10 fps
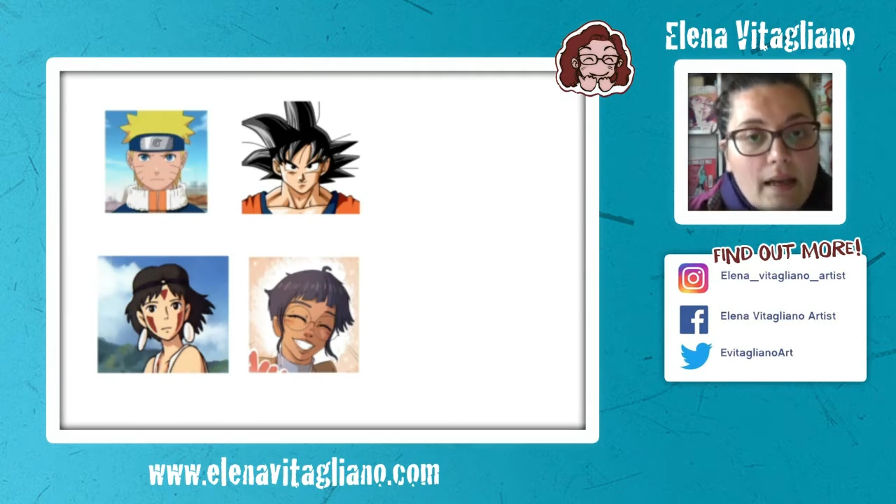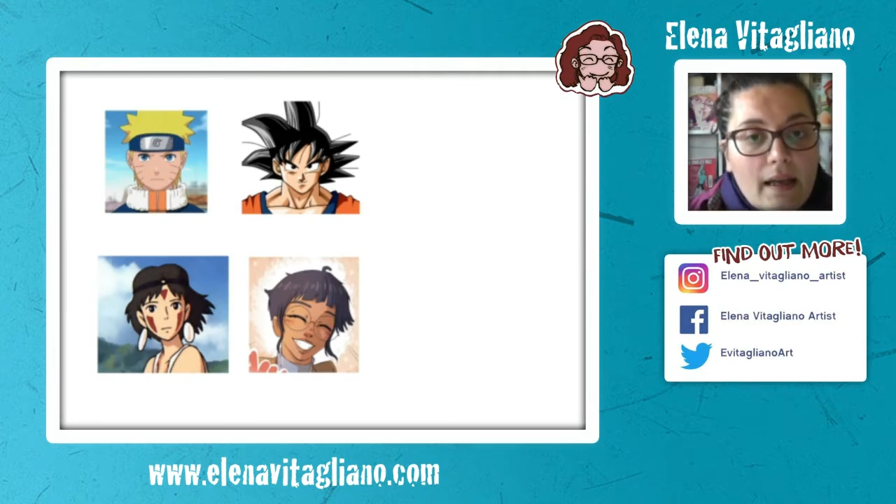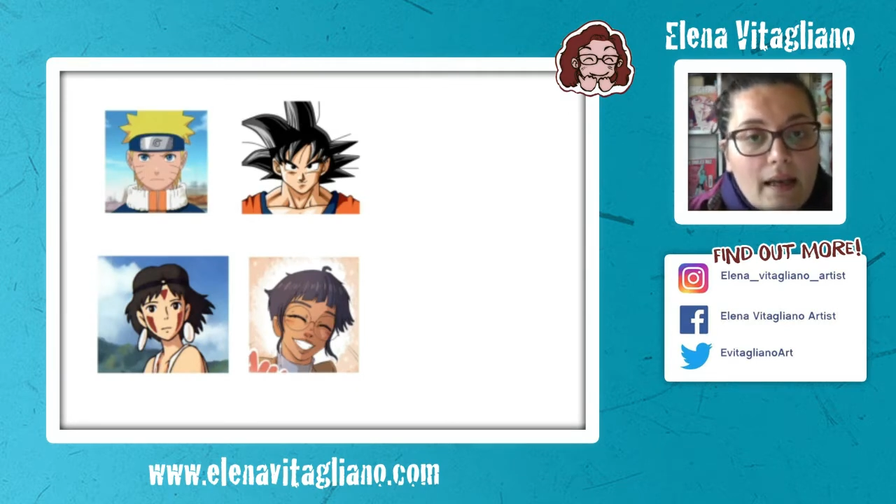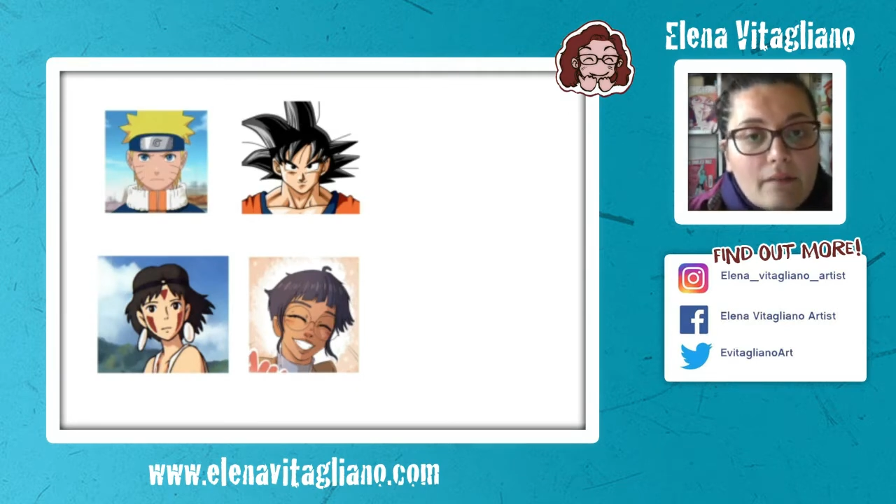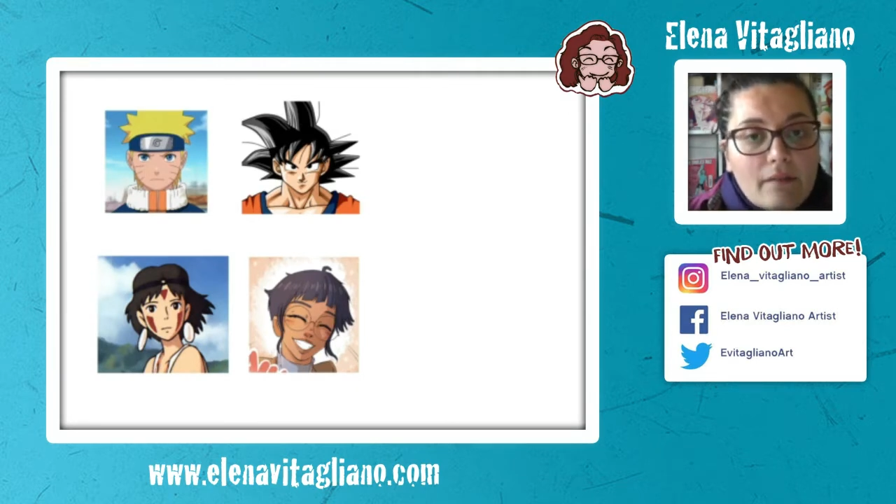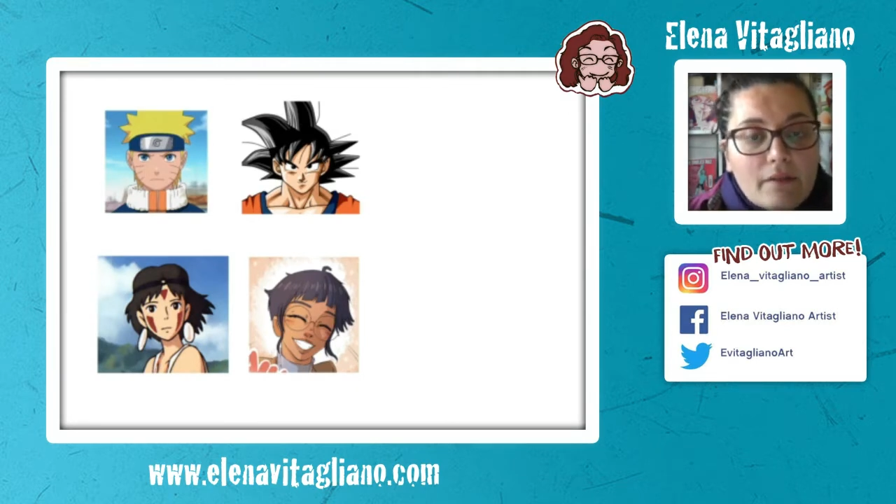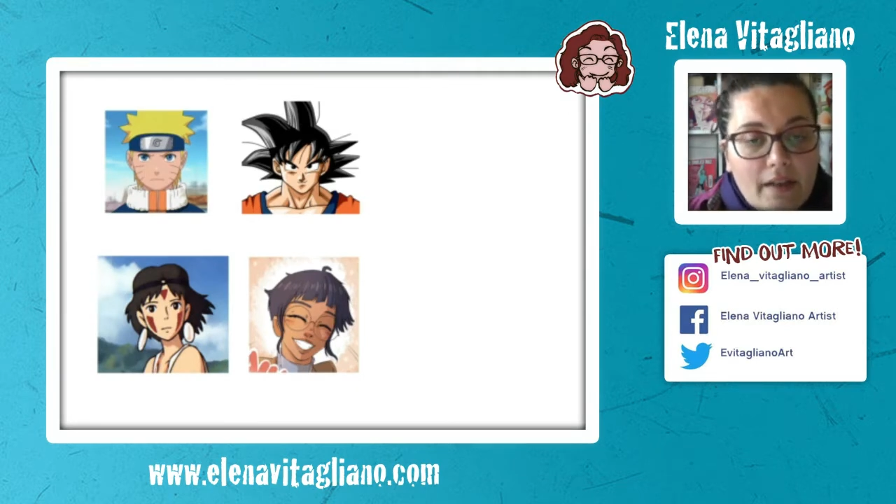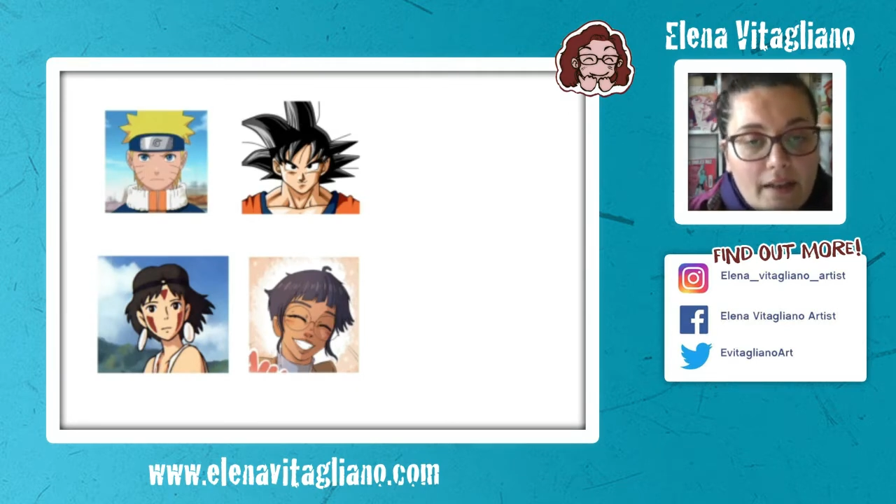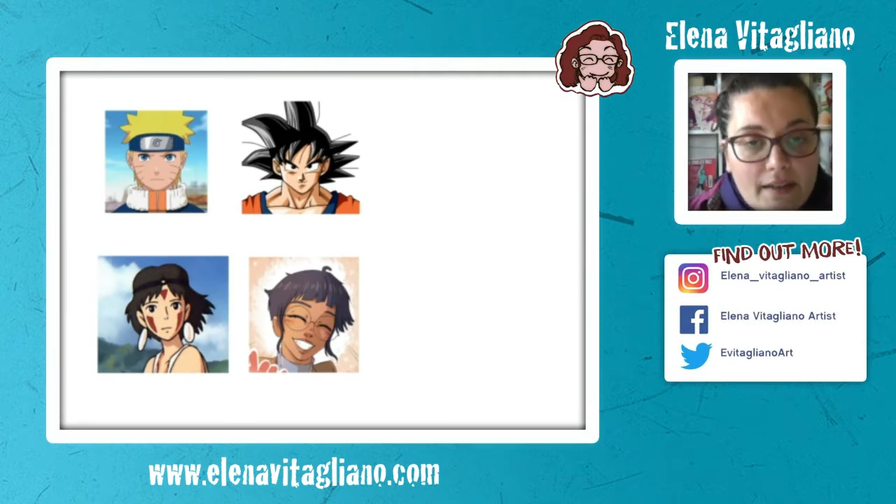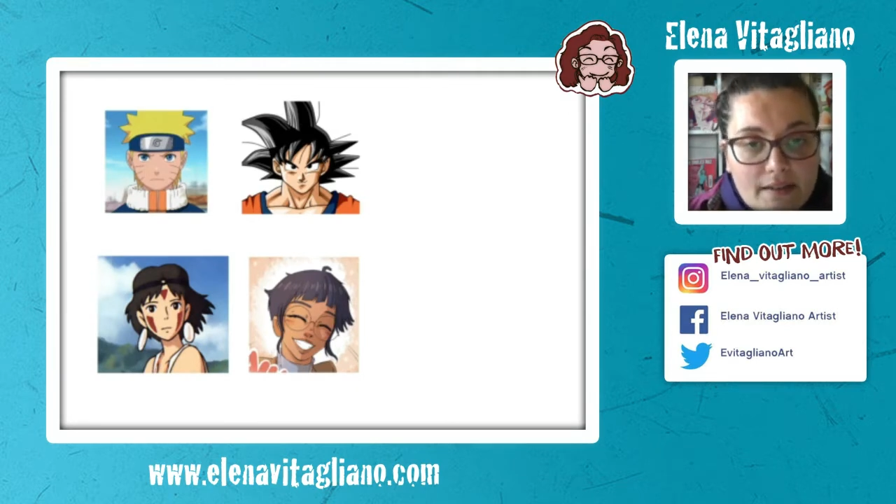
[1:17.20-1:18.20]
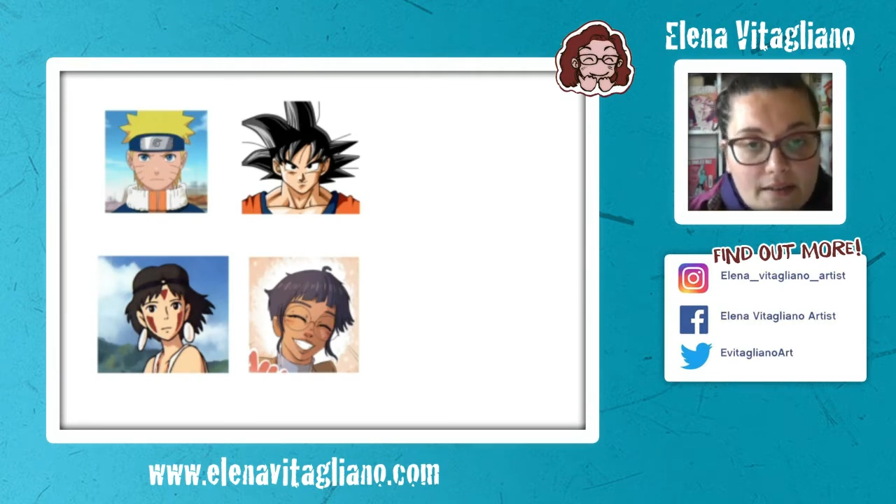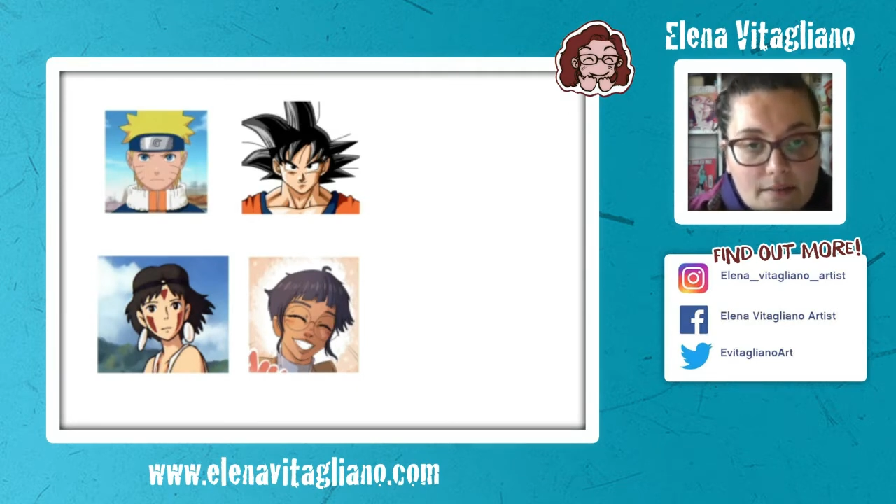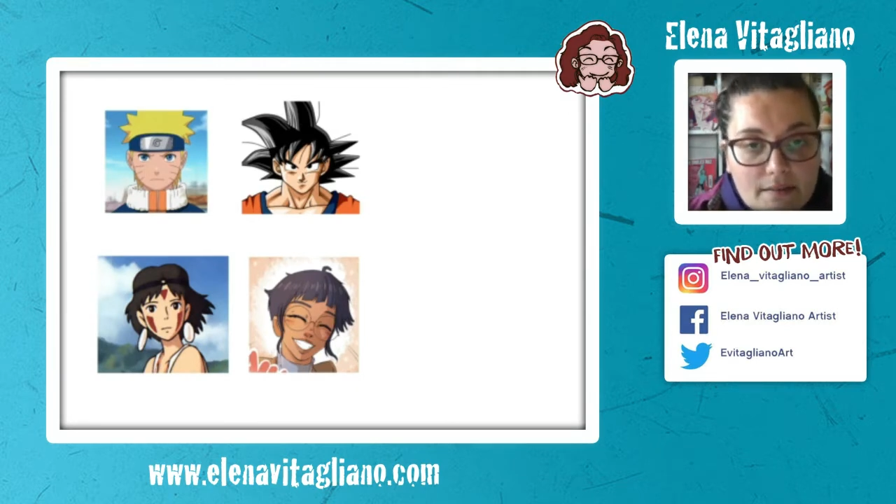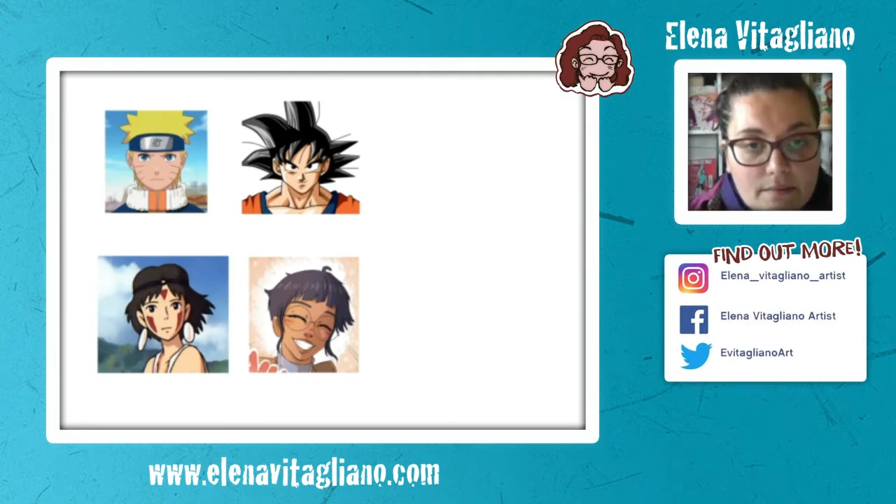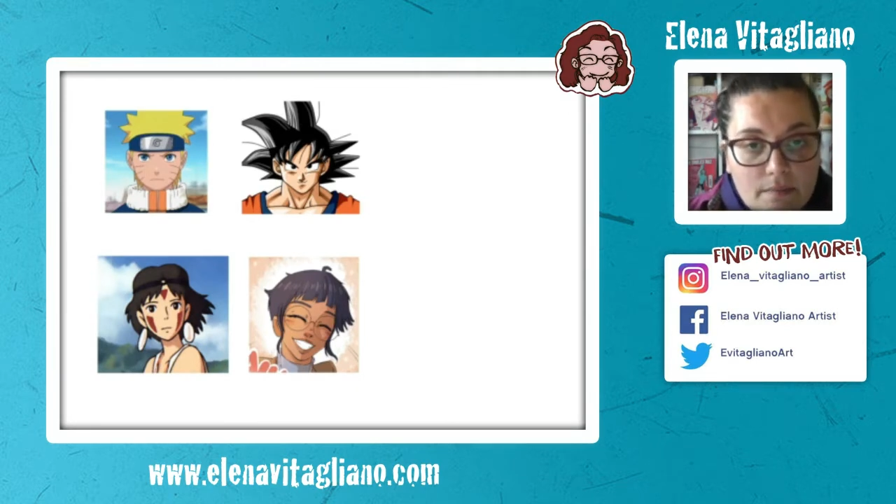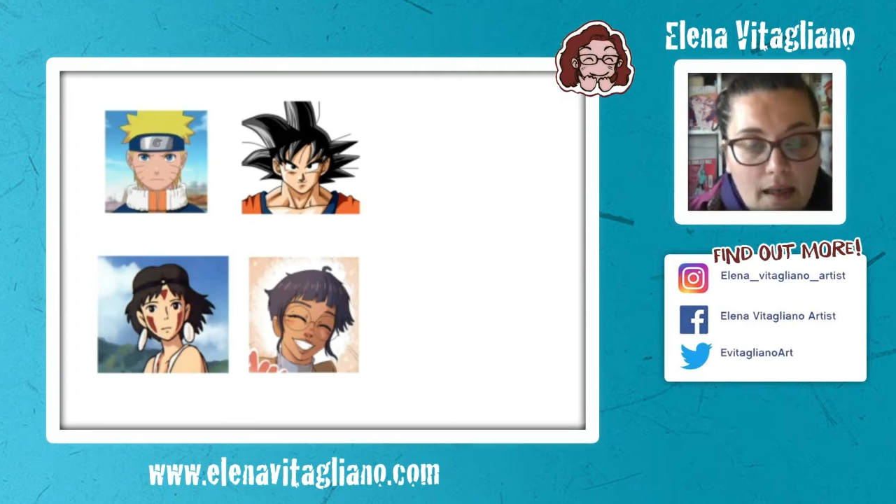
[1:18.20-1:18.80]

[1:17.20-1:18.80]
Every face